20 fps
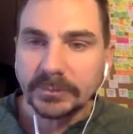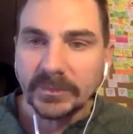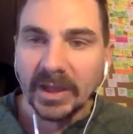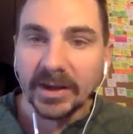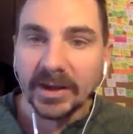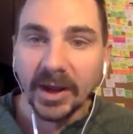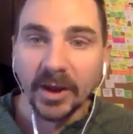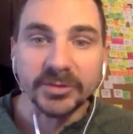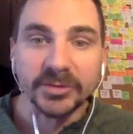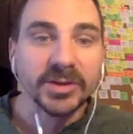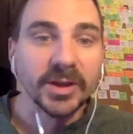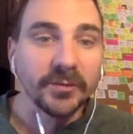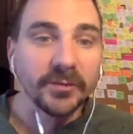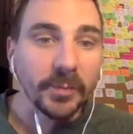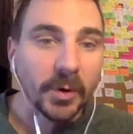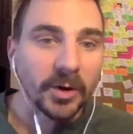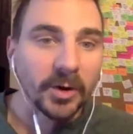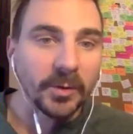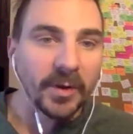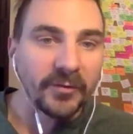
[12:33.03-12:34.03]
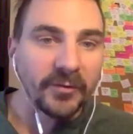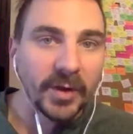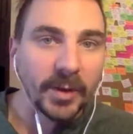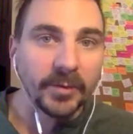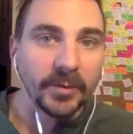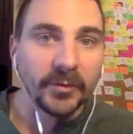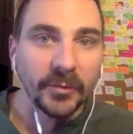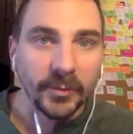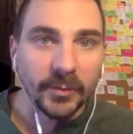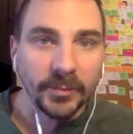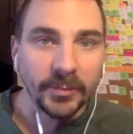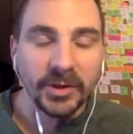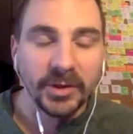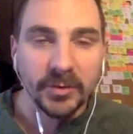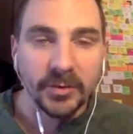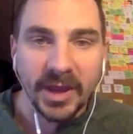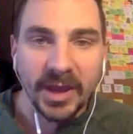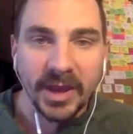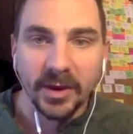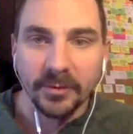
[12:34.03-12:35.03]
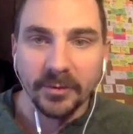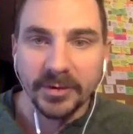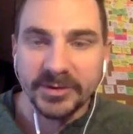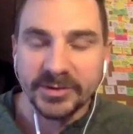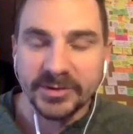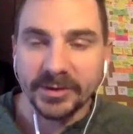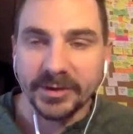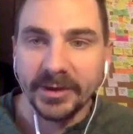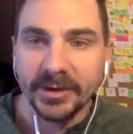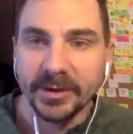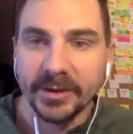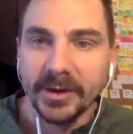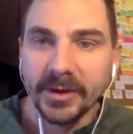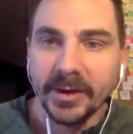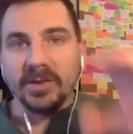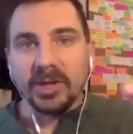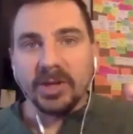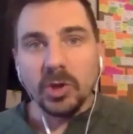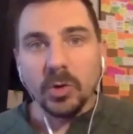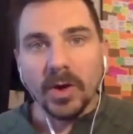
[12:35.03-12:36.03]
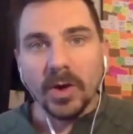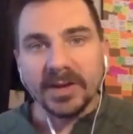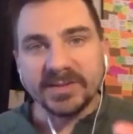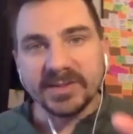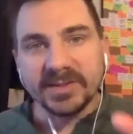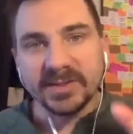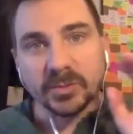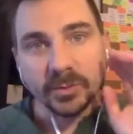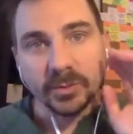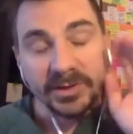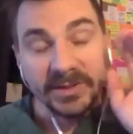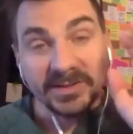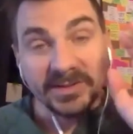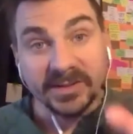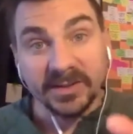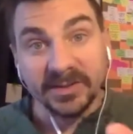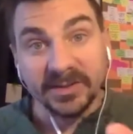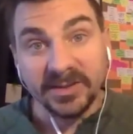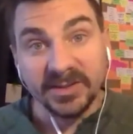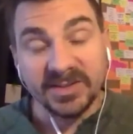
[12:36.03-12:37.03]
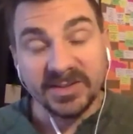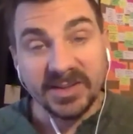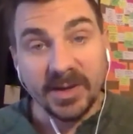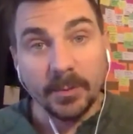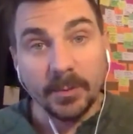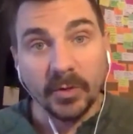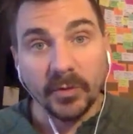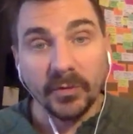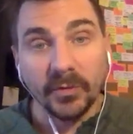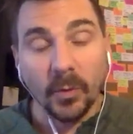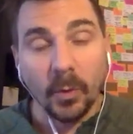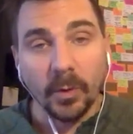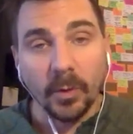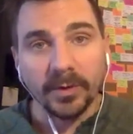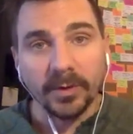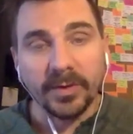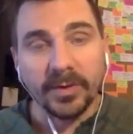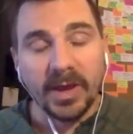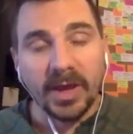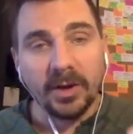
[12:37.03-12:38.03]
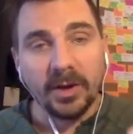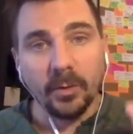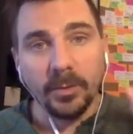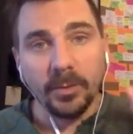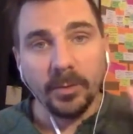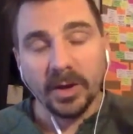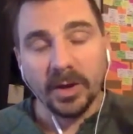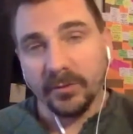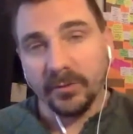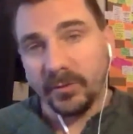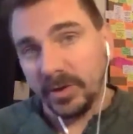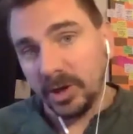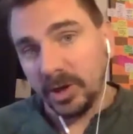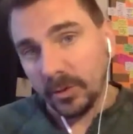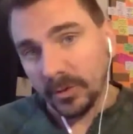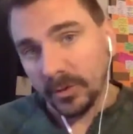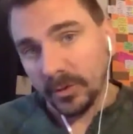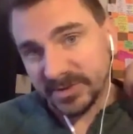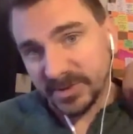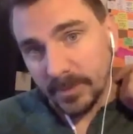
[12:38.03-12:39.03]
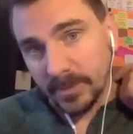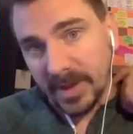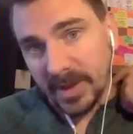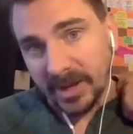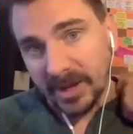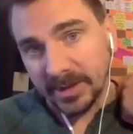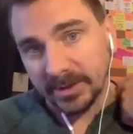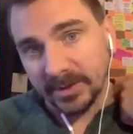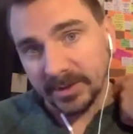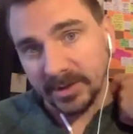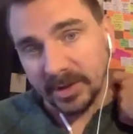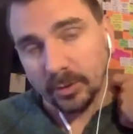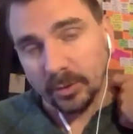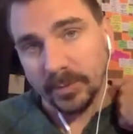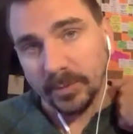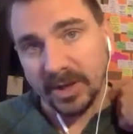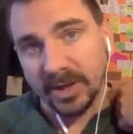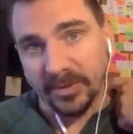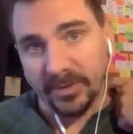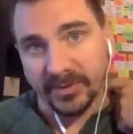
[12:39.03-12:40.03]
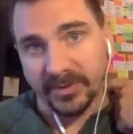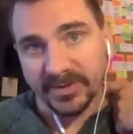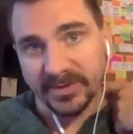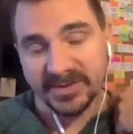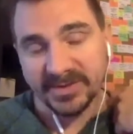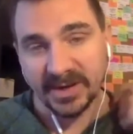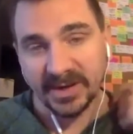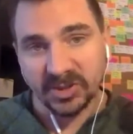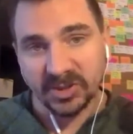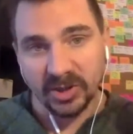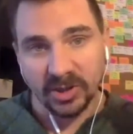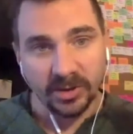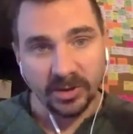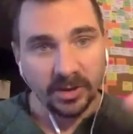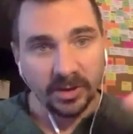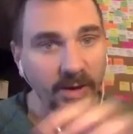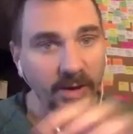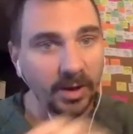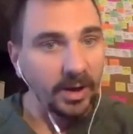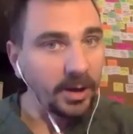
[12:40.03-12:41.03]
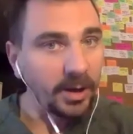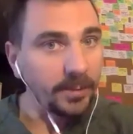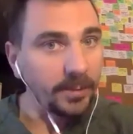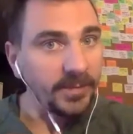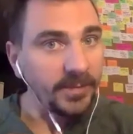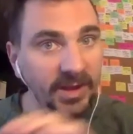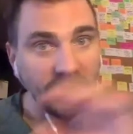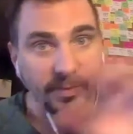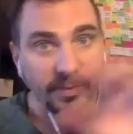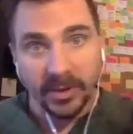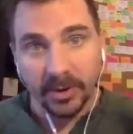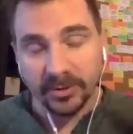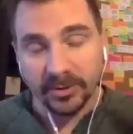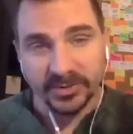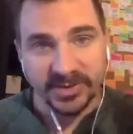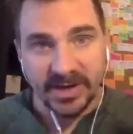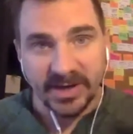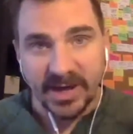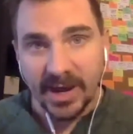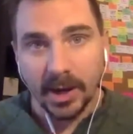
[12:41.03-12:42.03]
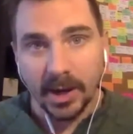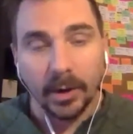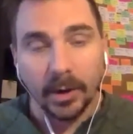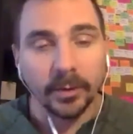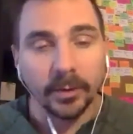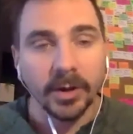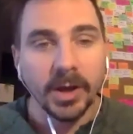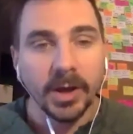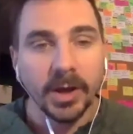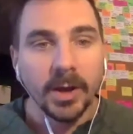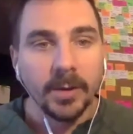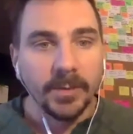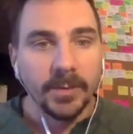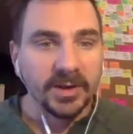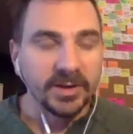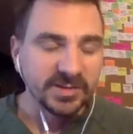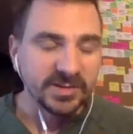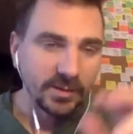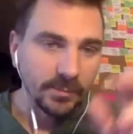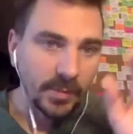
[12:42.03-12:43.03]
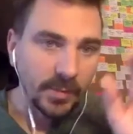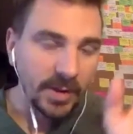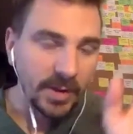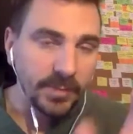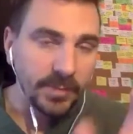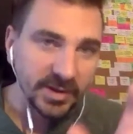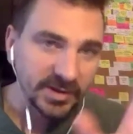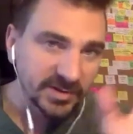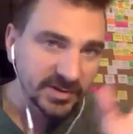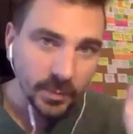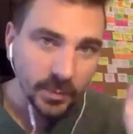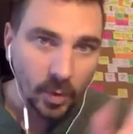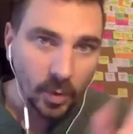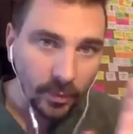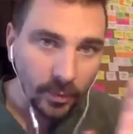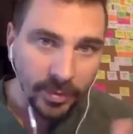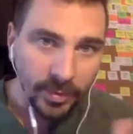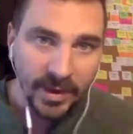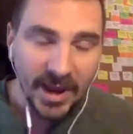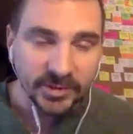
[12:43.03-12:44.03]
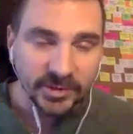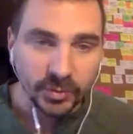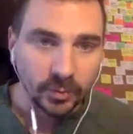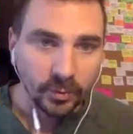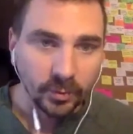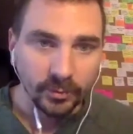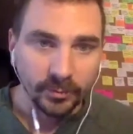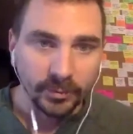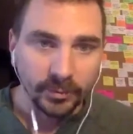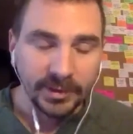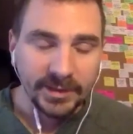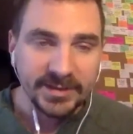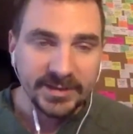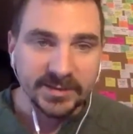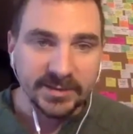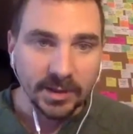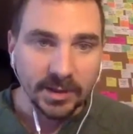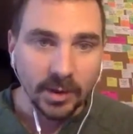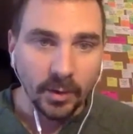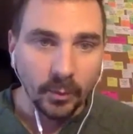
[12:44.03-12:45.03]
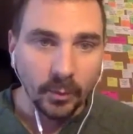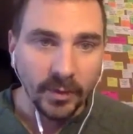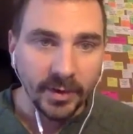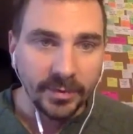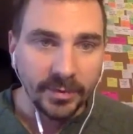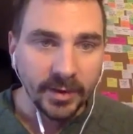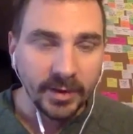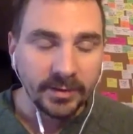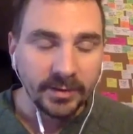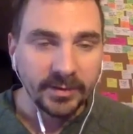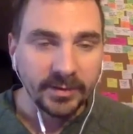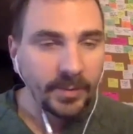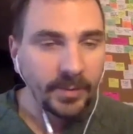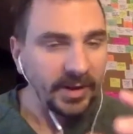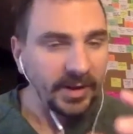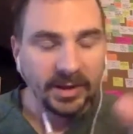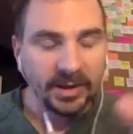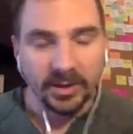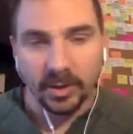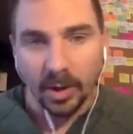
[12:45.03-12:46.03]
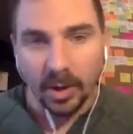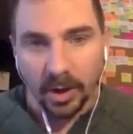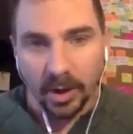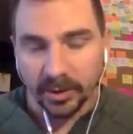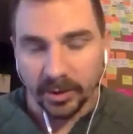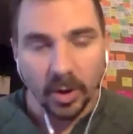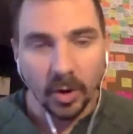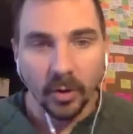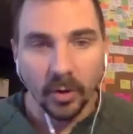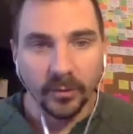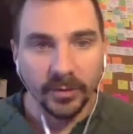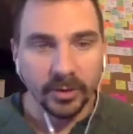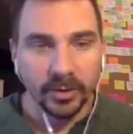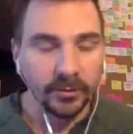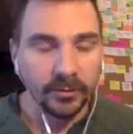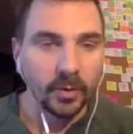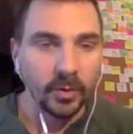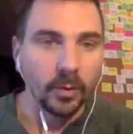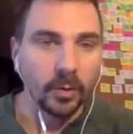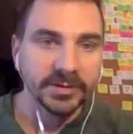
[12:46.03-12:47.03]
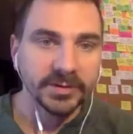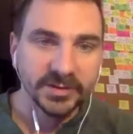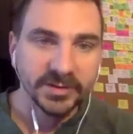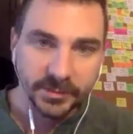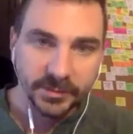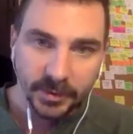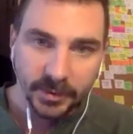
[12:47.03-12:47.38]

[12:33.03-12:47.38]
And I also have part of my family from the UK originally. In the US, it's released on December 4th and it'll be on video on demand. It'll be on the section in theaters now, because there might be a small theatrical release to go with it, depending on COVID, of course.